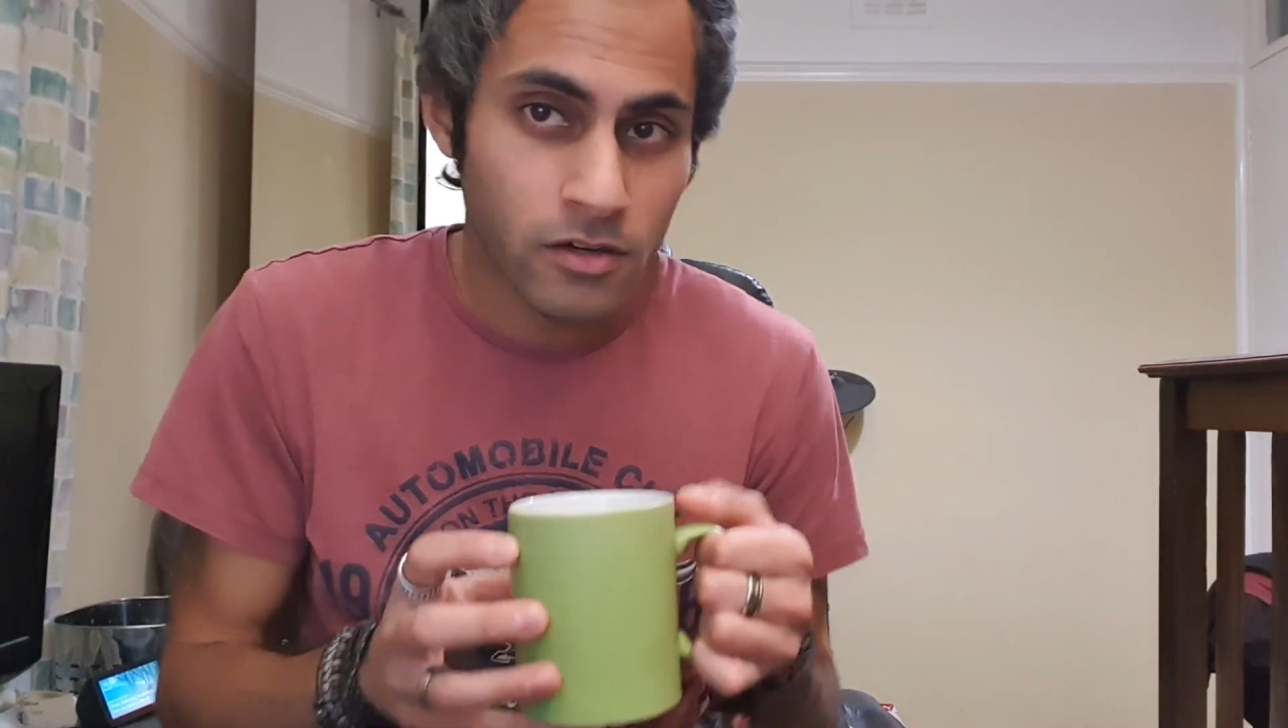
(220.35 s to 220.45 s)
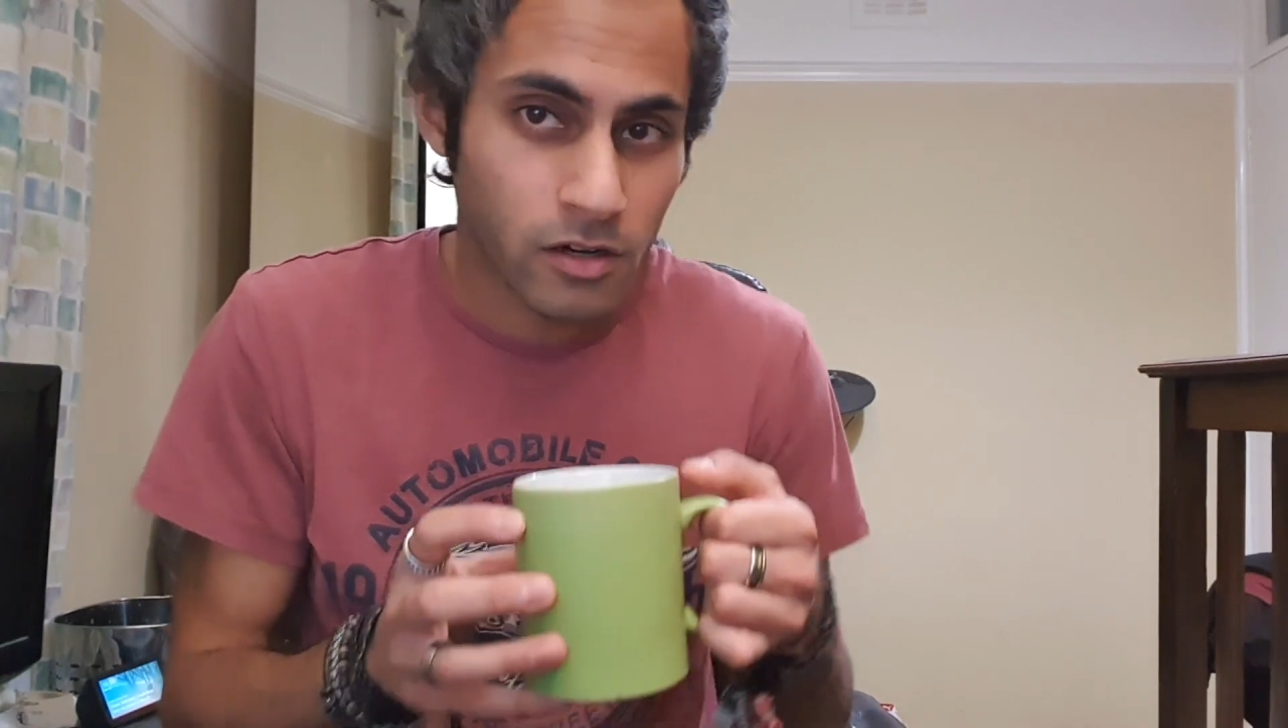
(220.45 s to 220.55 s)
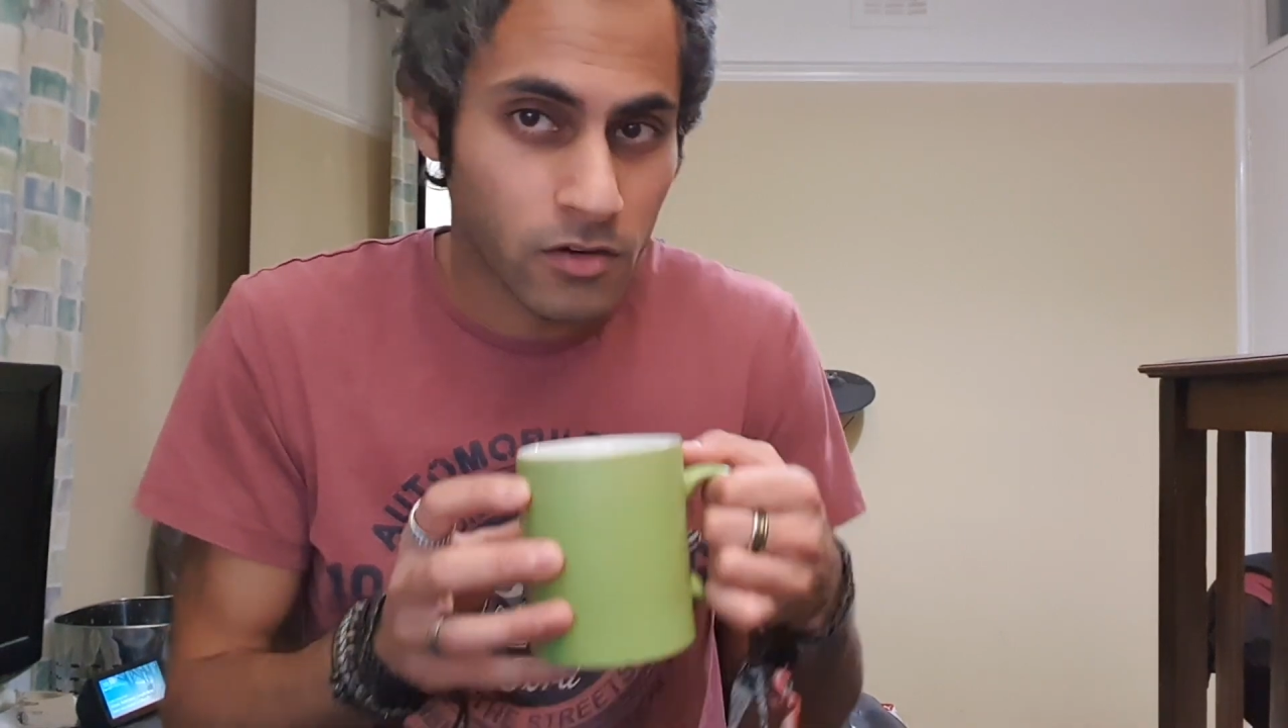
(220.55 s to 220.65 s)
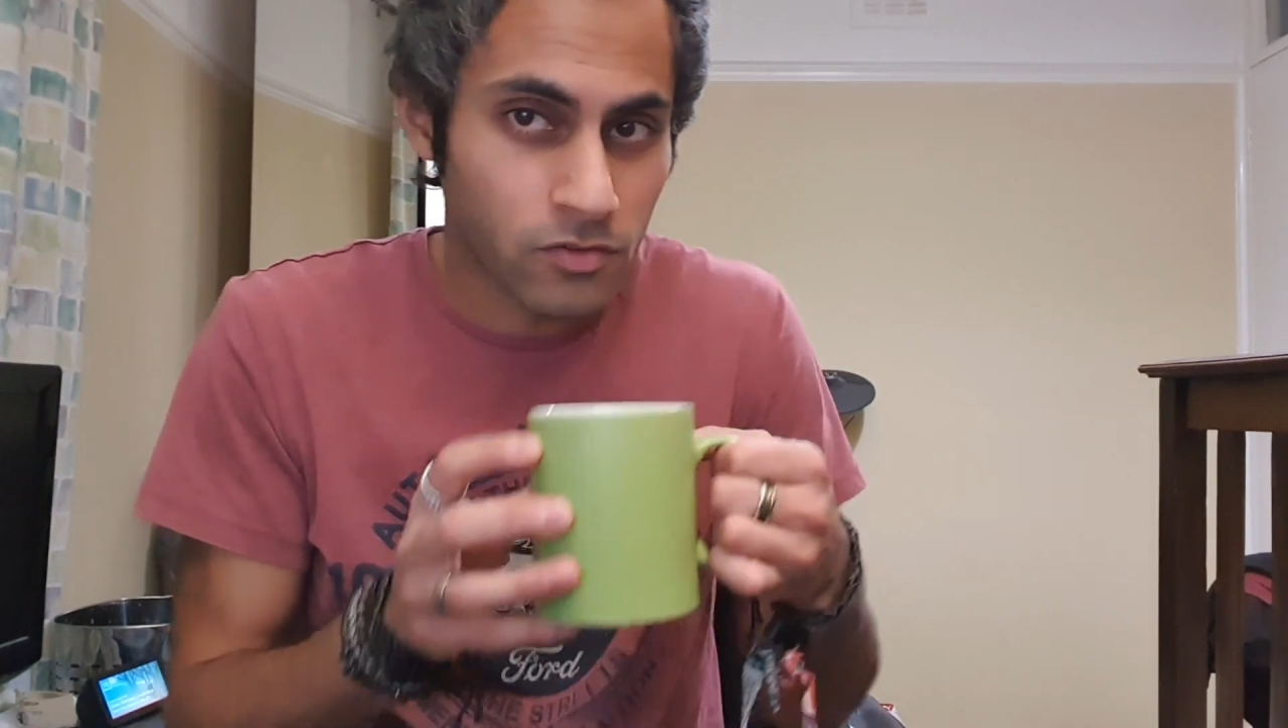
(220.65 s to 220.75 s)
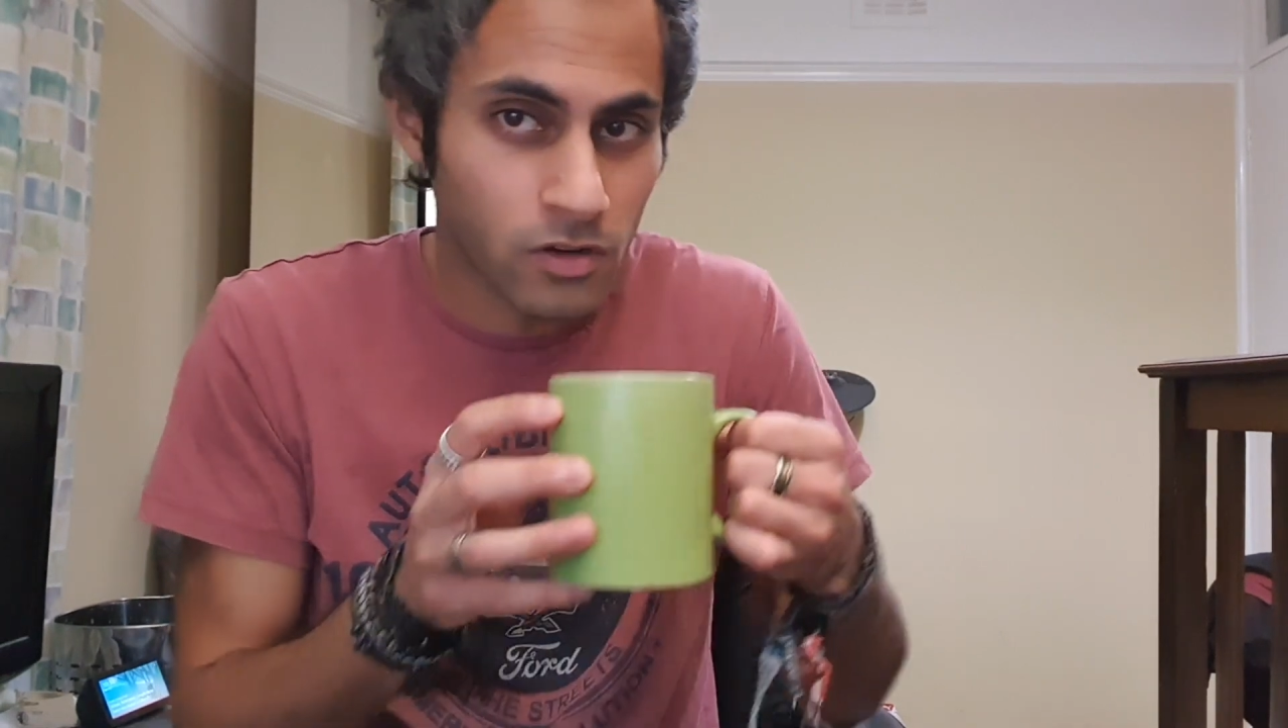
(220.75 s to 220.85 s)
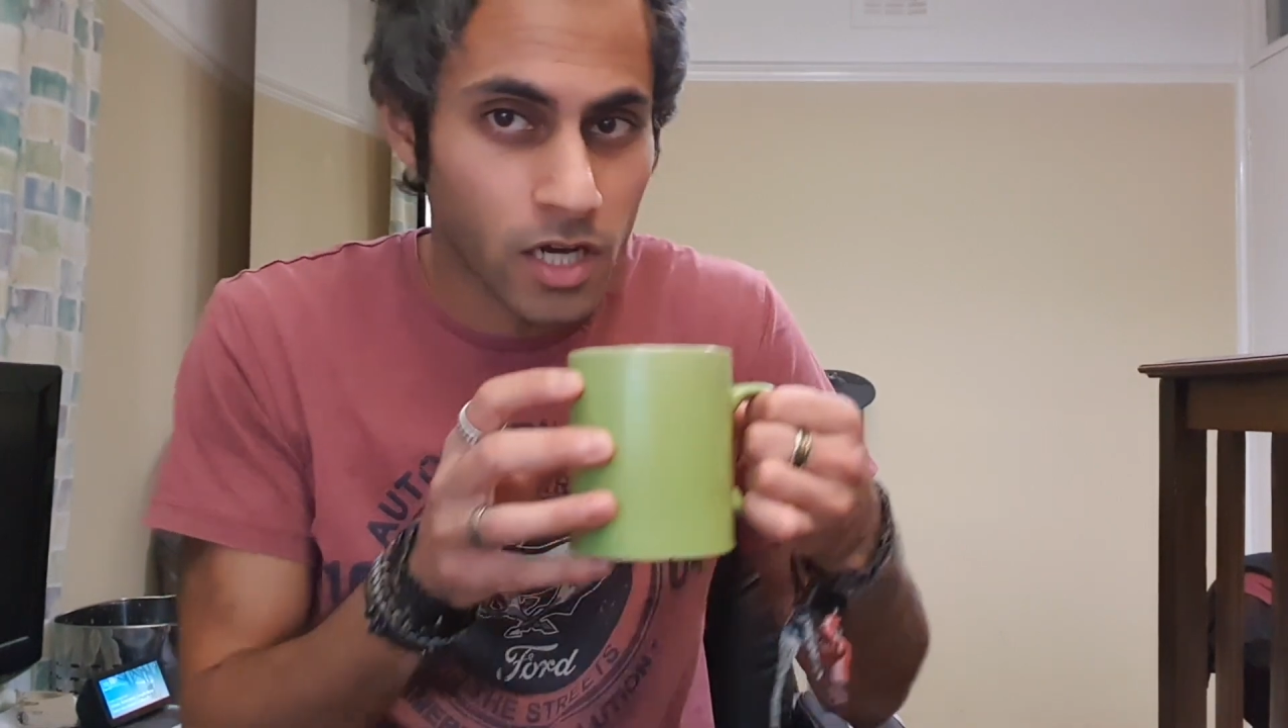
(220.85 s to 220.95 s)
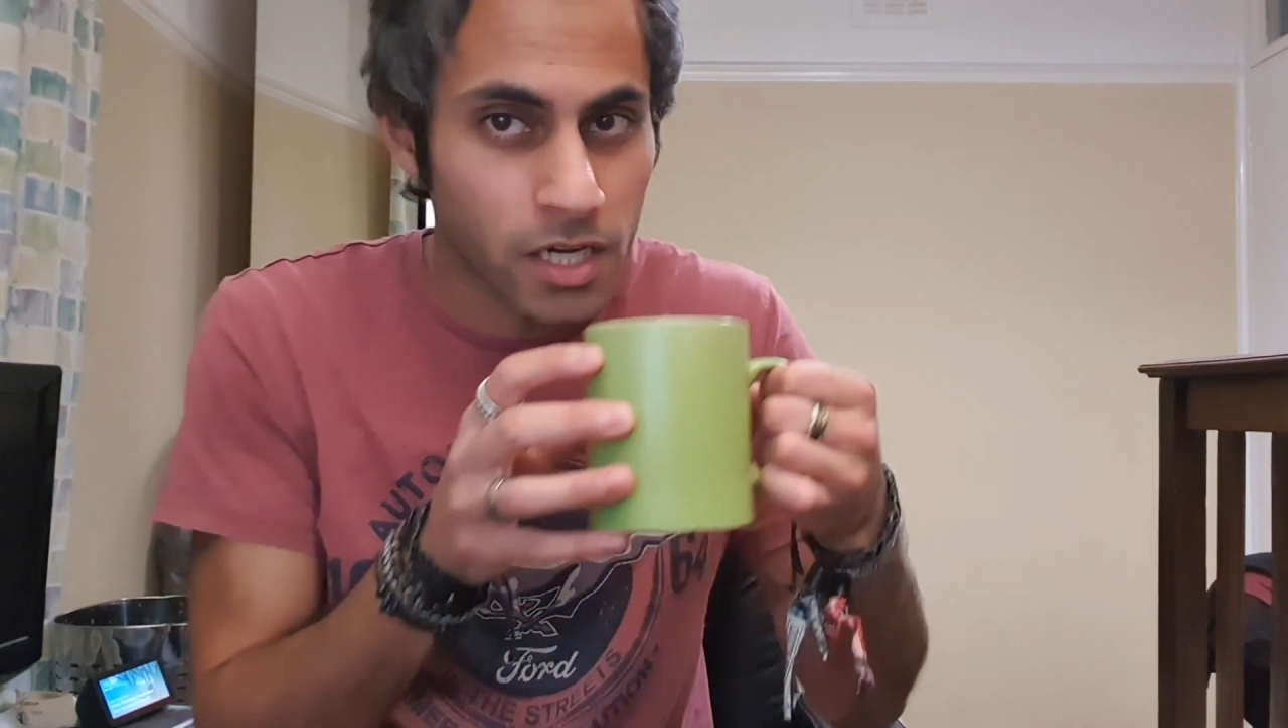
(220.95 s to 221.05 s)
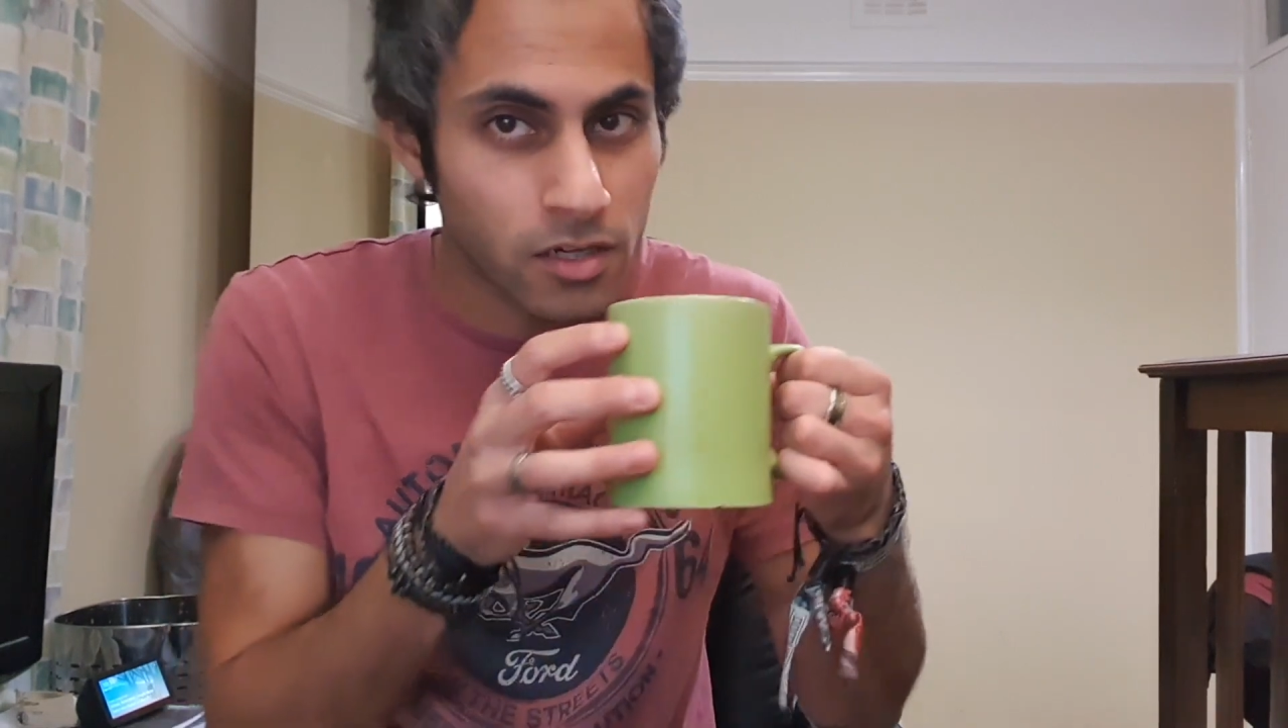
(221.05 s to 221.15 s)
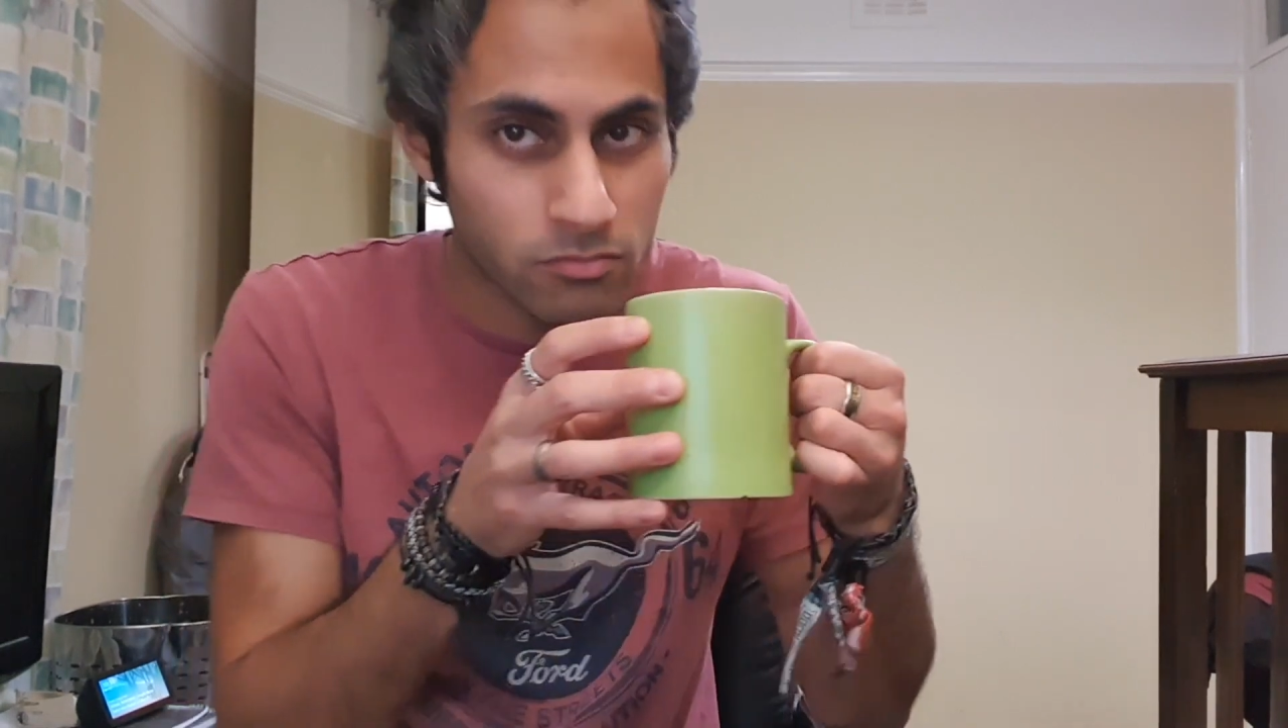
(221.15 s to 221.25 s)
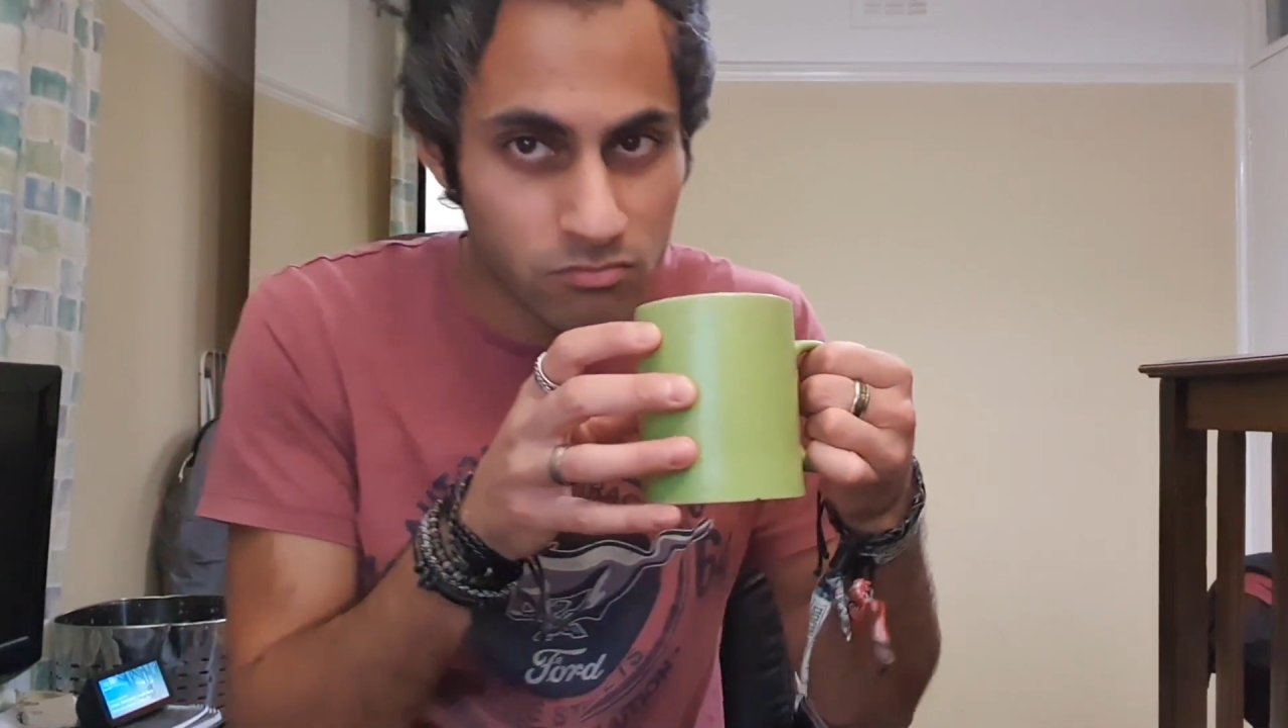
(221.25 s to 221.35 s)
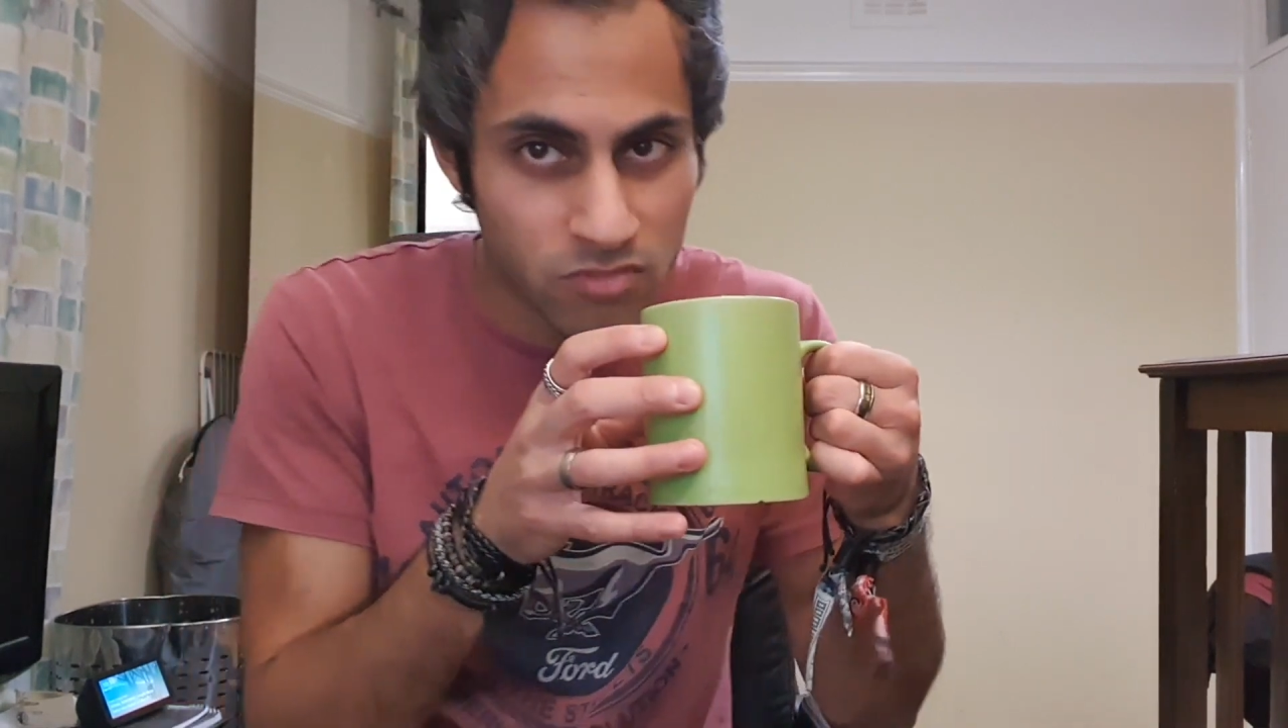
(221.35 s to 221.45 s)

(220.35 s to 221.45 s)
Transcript: after like